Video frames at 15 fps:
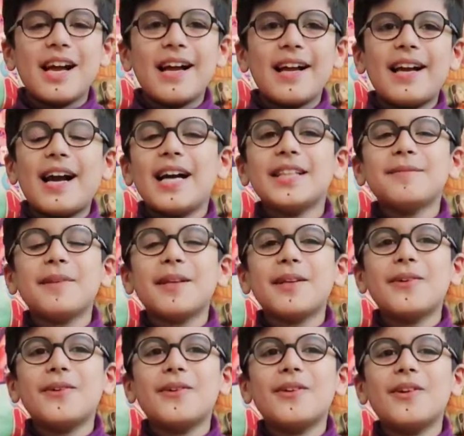I ask my
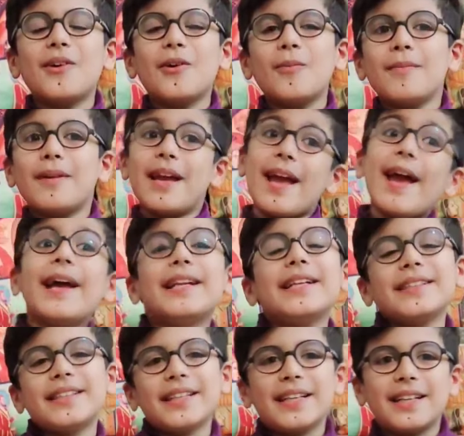Google Home
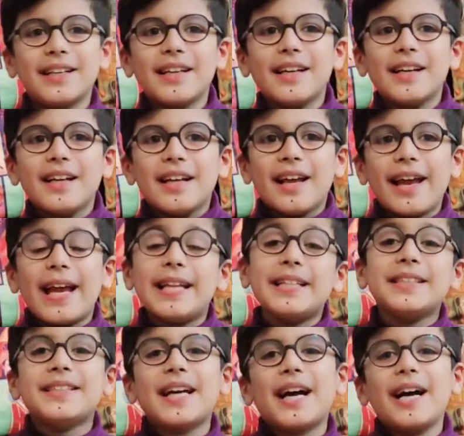anything,
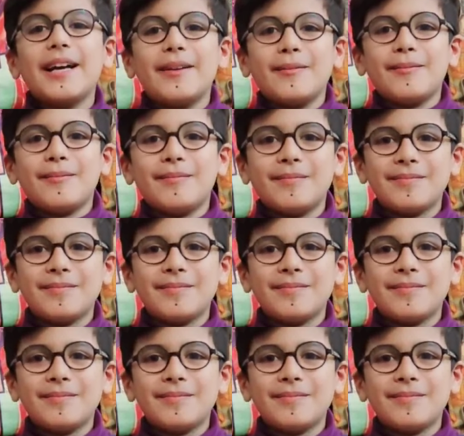anytime.